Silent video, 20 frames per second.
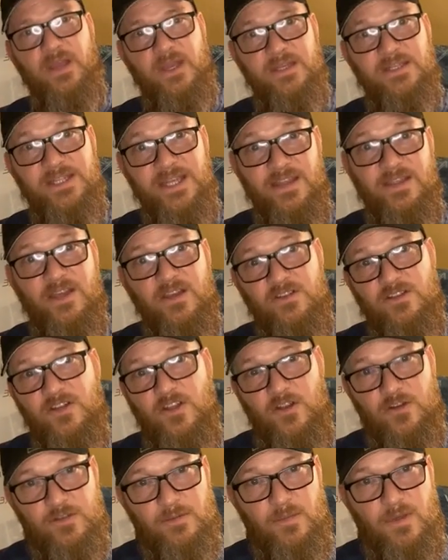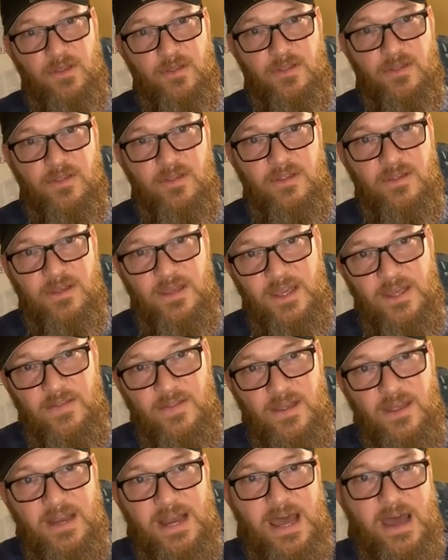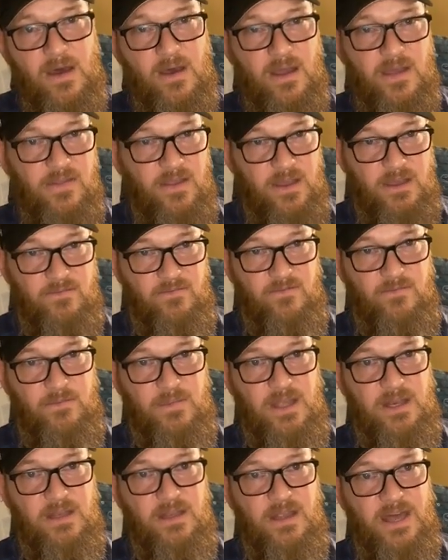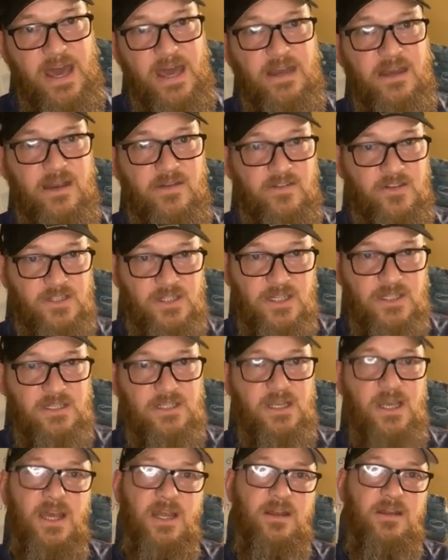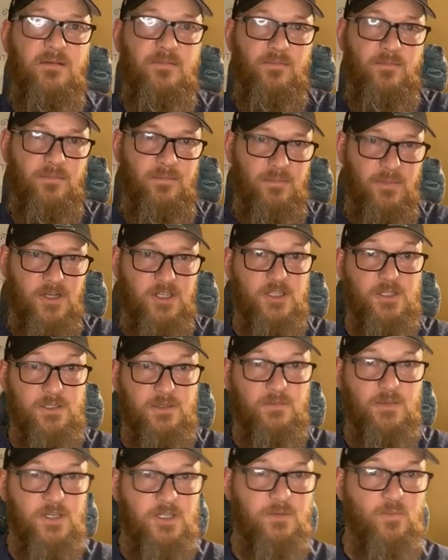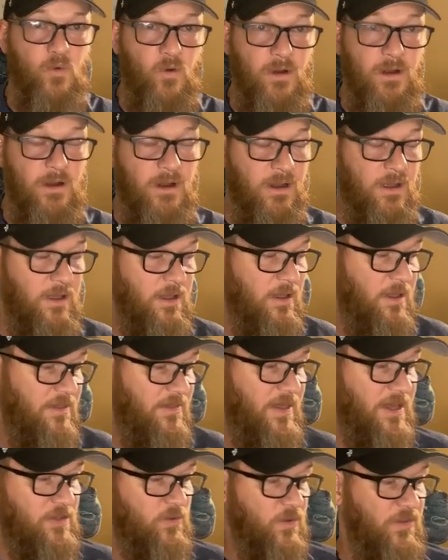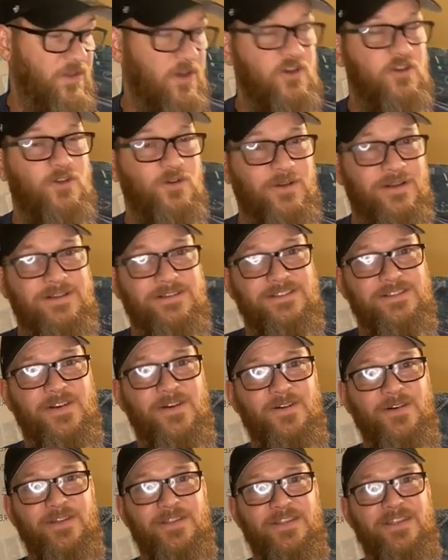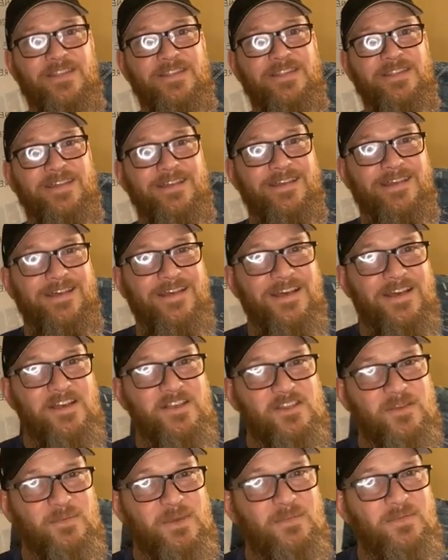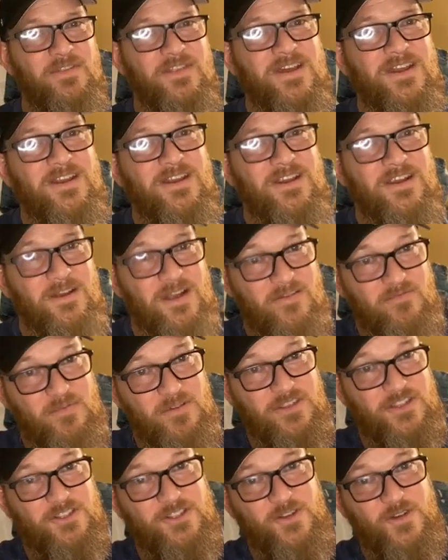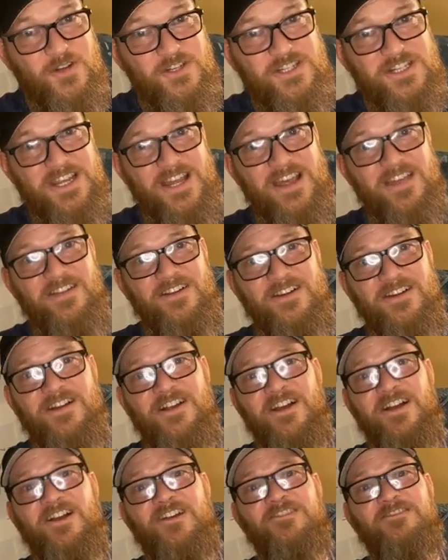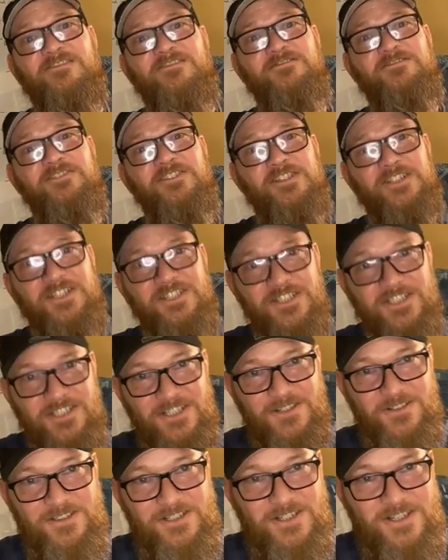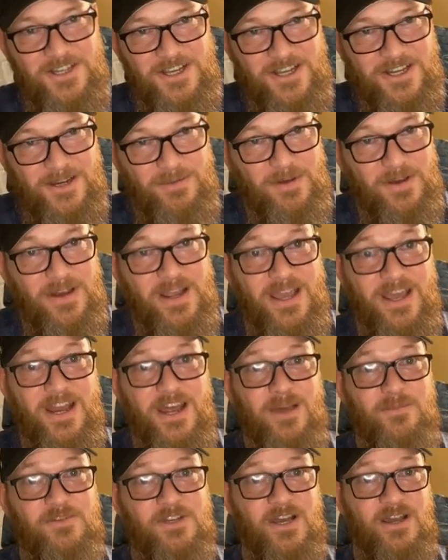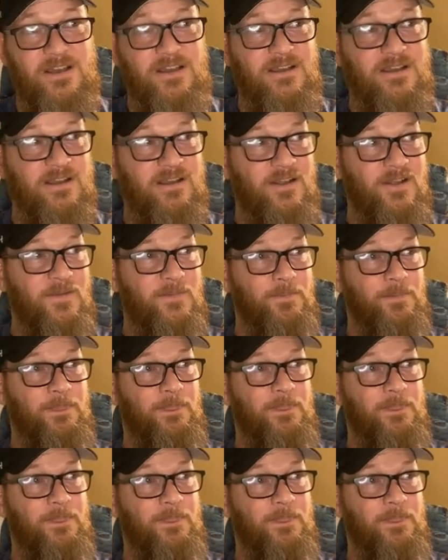were making $10,000 a month, and they've made that ever since, and much more. That's what they're doing. So the people that have put this course together really know what they're talking about, and I'm talking,